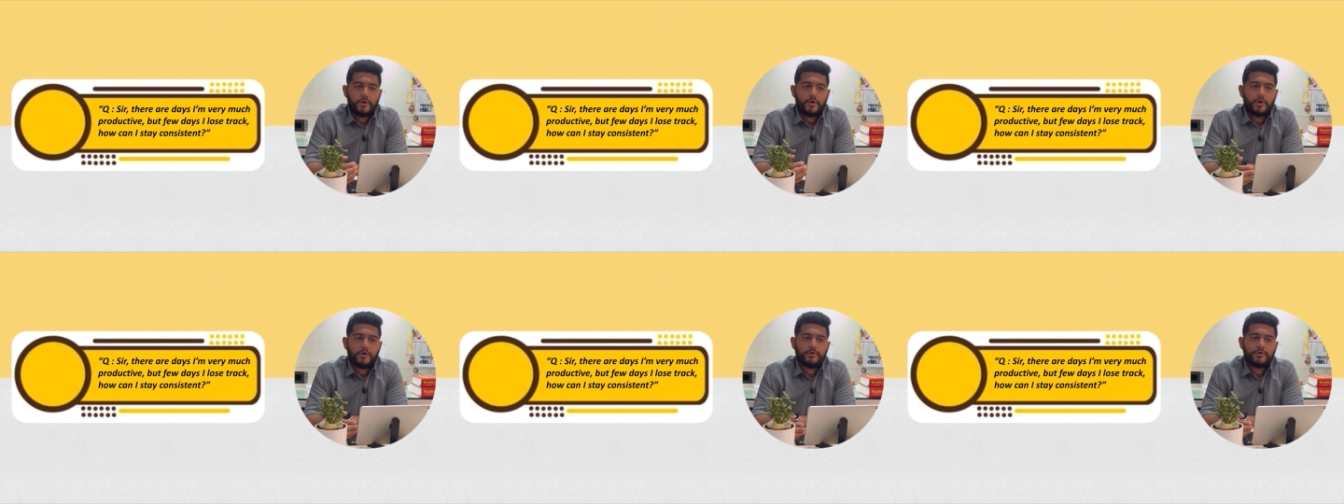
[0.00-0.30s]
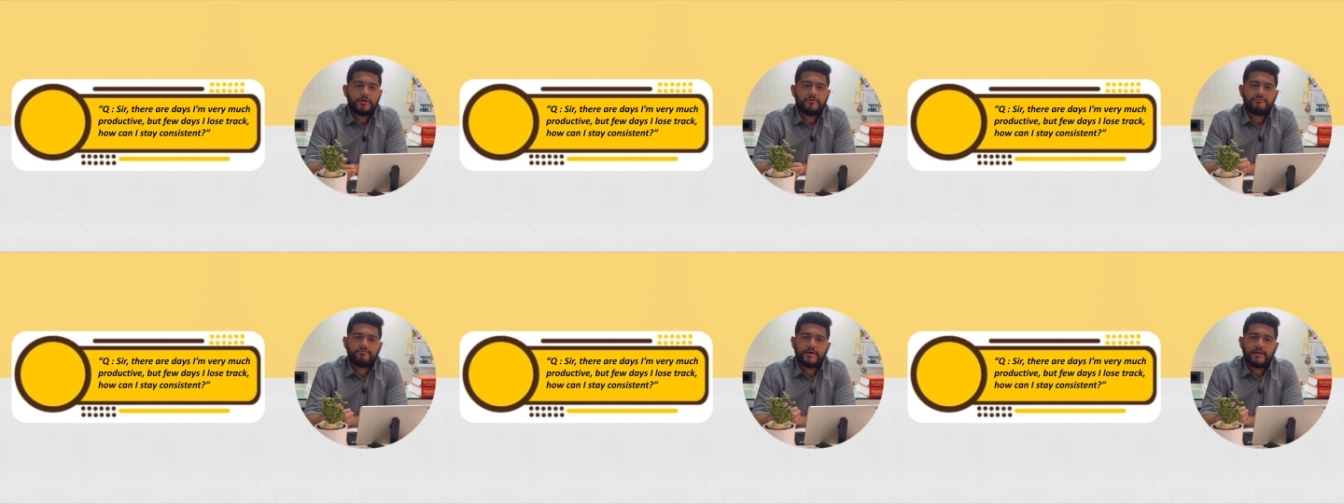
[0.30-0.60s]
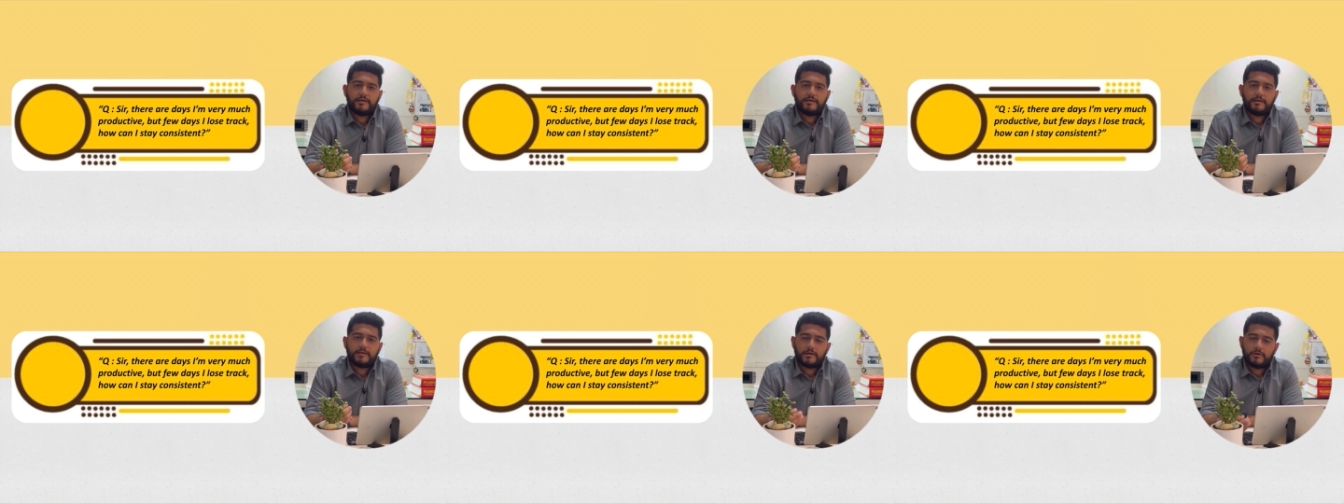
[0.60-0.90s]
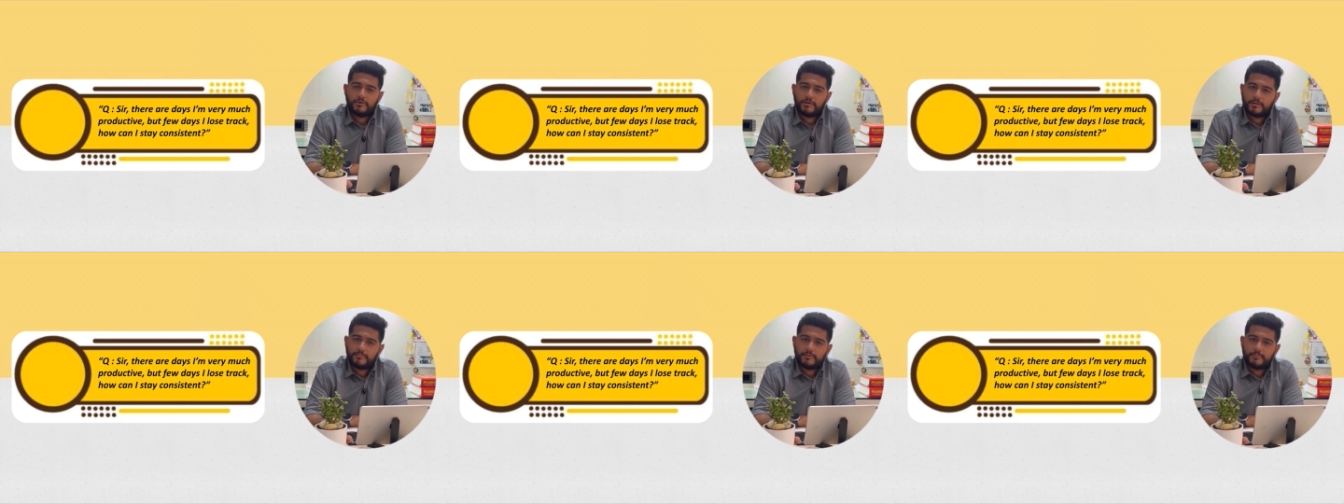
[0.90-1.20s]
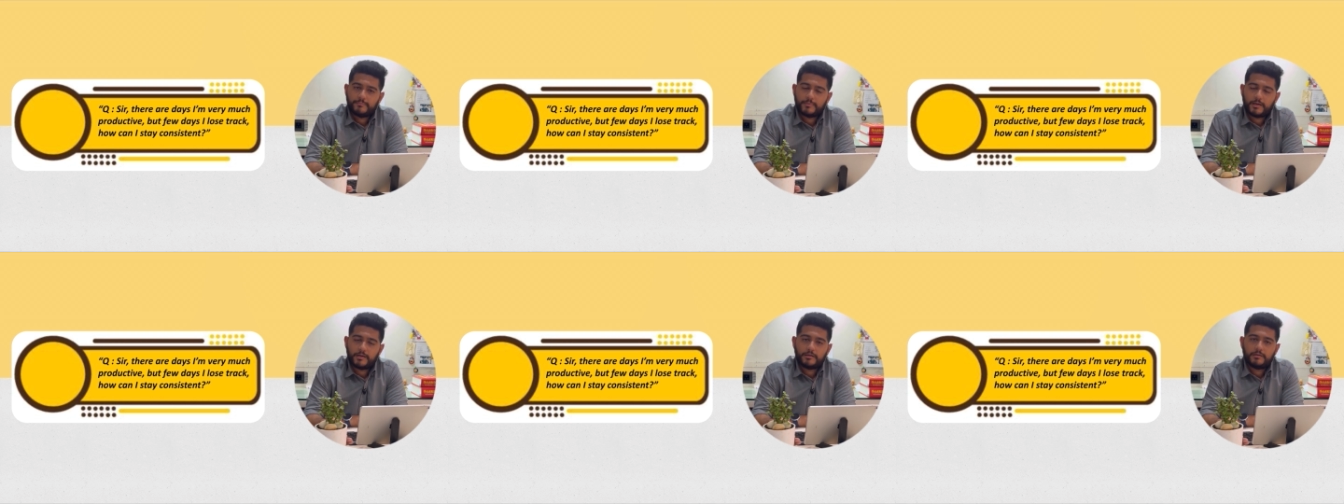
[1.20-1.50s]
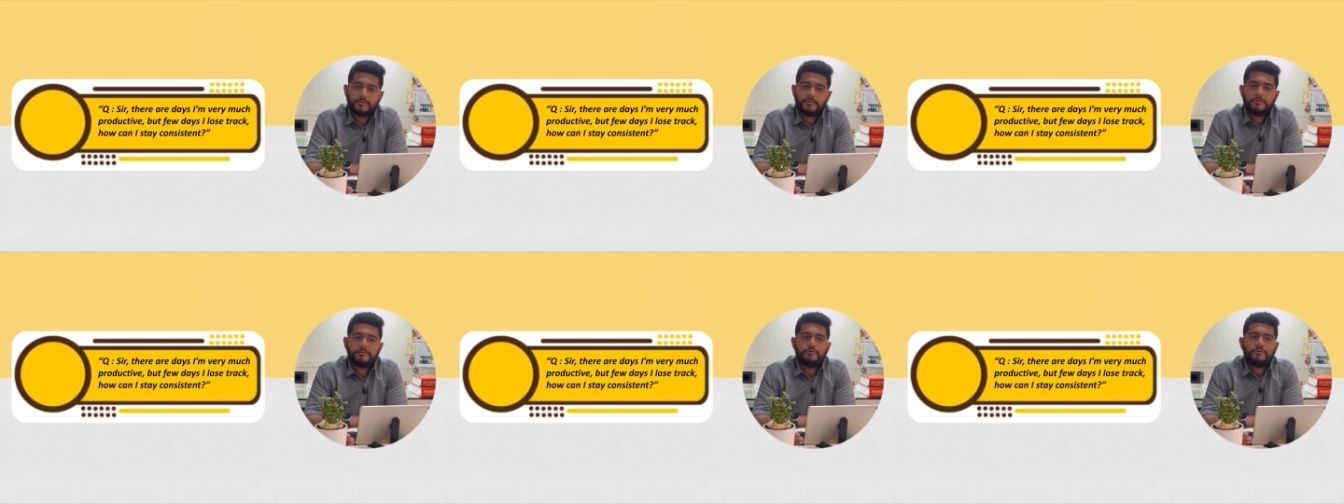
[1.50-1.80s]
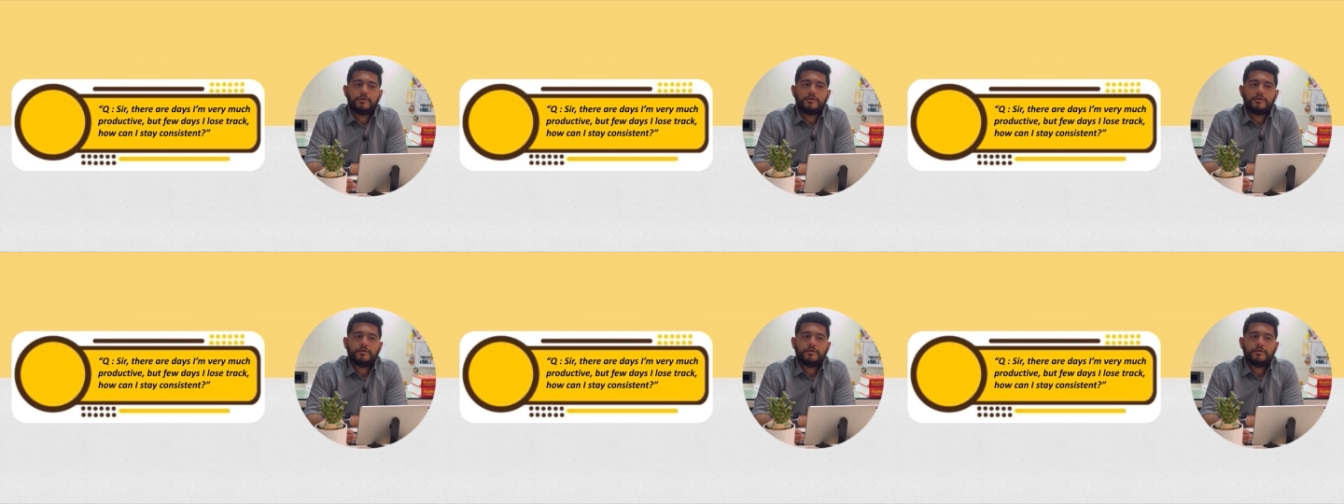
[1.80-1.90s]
or you can find an accountable partner. You